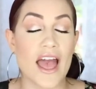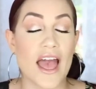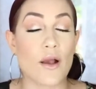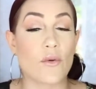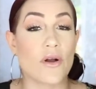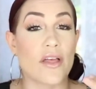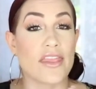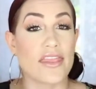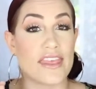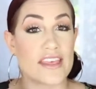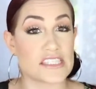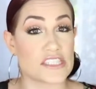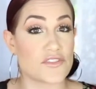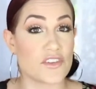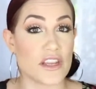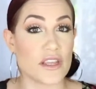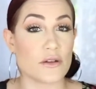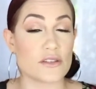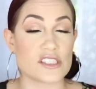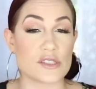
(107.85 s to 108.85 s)
I want this
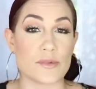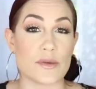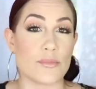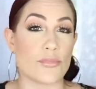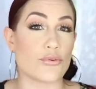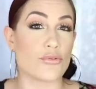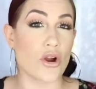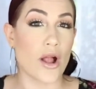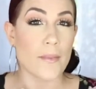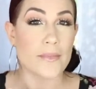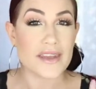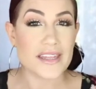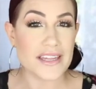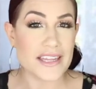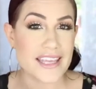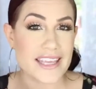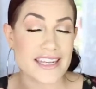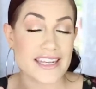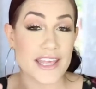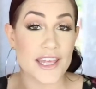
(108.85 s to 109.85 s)
video to be
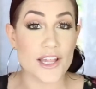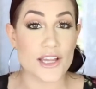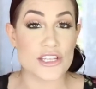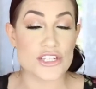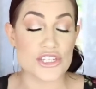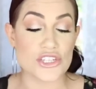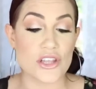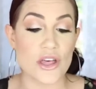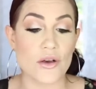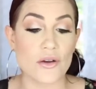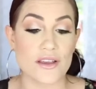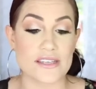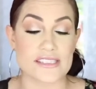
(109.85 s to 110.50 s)
prominently in English though,